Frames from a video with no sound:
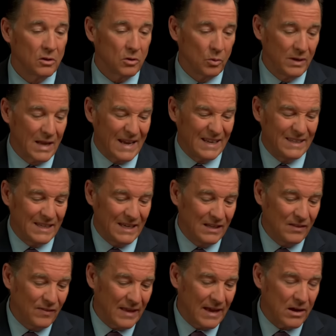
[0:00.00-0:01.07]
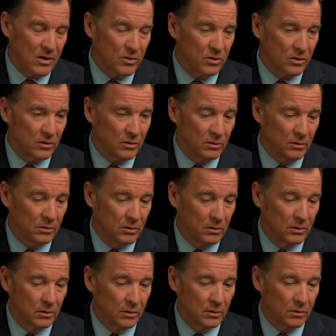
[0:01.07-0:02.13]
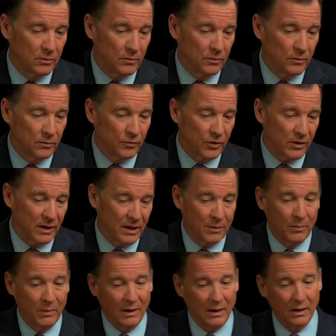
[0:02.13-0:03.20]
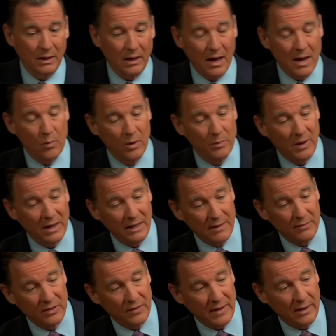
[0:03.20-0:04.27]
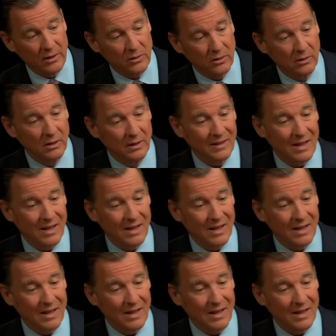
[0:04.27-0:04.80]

So 19,000 for him, I won by 11,000.